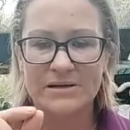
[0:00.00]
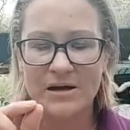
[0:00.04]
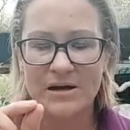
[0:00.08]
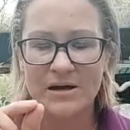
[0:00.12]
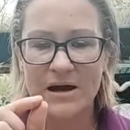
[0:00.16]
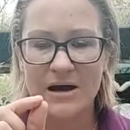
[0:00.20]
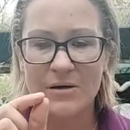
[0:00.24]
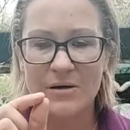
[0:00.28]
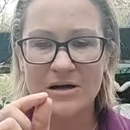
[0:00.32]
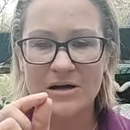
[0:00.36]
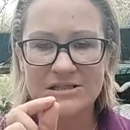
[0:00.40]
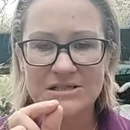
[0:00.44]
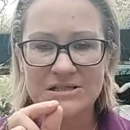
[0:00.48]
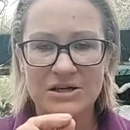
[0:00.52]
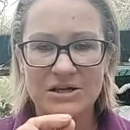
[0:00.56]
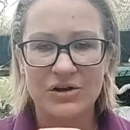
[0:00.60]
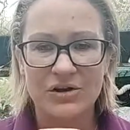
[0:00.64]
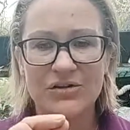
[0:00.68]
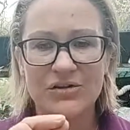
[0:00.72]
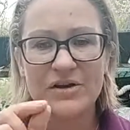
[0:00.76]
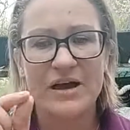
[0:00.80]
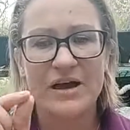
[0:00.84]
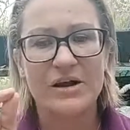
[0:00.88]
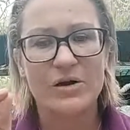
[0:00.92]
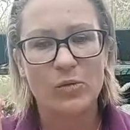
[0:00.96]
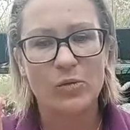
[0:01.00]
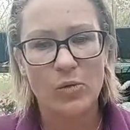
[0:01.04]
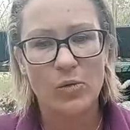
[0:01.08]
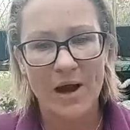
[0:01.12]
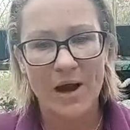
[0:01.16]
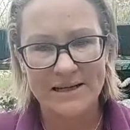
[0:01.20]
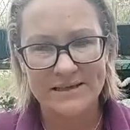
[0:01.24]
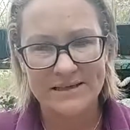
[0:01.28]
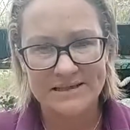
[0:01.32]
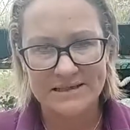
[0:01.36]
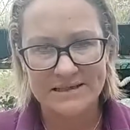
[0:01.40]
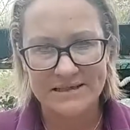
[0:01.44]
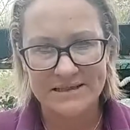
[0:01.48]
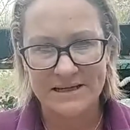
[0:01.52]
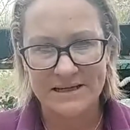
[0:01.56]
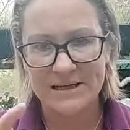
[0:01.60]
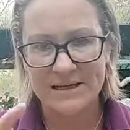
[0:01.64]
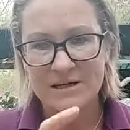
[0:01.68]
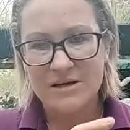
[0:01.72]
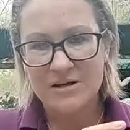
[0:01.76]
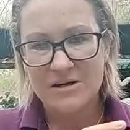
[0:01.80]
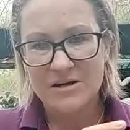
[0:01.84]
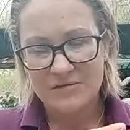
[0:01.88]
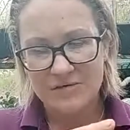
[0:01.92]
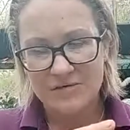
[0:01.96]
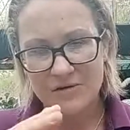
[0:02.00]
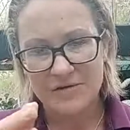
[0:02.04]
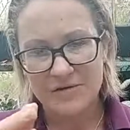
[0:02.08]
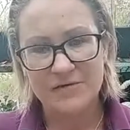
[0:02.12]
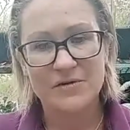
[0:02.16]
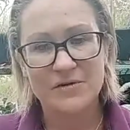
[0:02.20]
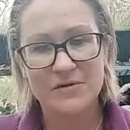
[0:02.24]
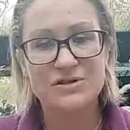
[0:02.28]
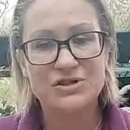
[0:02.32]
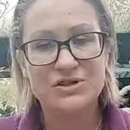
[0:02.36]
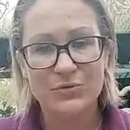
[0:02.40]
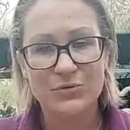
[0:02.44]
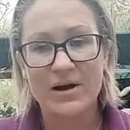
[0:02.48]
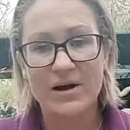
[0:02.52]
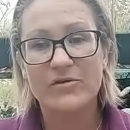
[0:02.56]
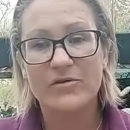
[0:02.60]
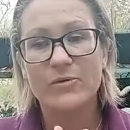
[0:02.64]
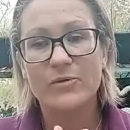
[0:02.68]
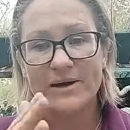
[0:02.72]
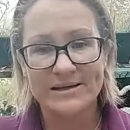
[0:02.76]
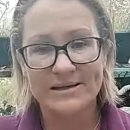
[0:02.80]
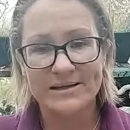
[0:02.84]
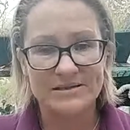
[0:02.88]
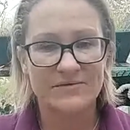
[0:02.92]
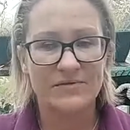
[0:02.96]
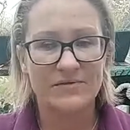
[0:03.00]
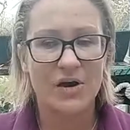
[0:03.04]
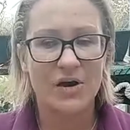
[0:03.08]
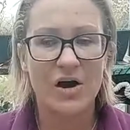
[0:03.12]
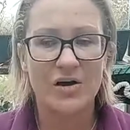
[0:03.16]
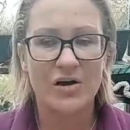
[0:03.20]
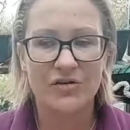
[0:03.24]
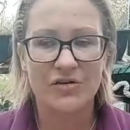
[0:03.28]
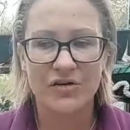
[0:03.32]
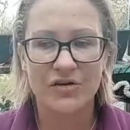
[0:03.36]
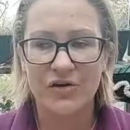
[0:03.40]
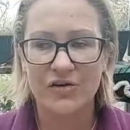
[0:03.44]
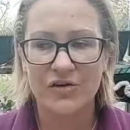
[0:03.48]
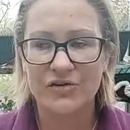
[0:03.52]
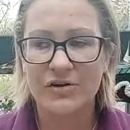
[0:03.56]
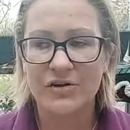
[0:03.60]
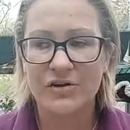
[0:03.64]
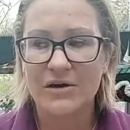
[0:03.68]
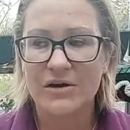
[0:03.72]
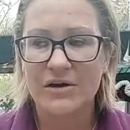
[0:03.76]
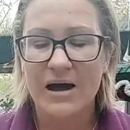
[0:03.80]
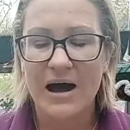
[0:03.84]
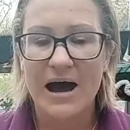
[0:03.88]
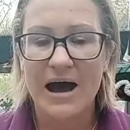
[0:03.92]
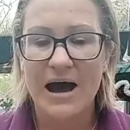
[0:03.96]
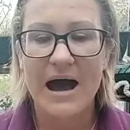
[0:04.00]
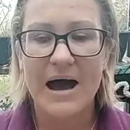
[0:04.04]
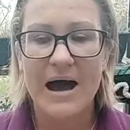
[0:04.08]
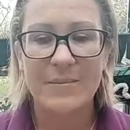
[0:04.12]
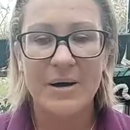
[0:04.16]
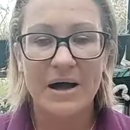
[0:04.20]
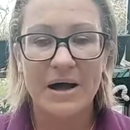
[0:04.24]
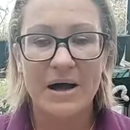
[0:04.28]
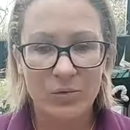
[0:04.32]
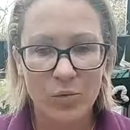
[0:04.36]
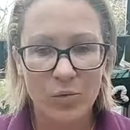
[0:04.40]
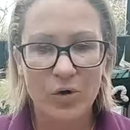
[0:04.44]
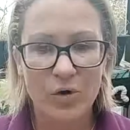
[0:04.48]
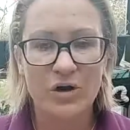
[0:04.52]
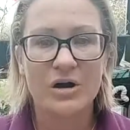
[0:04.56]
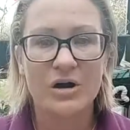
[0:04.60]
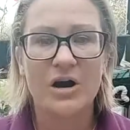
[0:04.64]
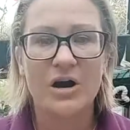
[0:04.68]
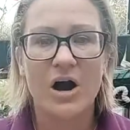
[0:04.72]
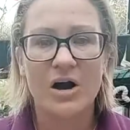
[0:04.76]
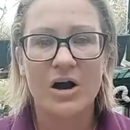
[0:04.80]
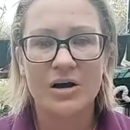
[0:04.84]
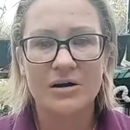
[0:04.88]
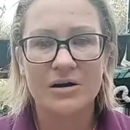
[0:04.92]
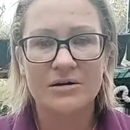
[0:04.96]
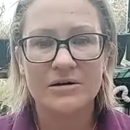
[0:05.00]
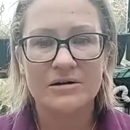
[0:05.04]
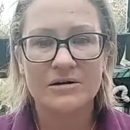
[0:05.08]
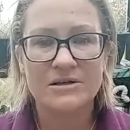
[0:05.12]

a Sunday and a Wednesday for the first 12 weeks of lockdown at 1 o'clock.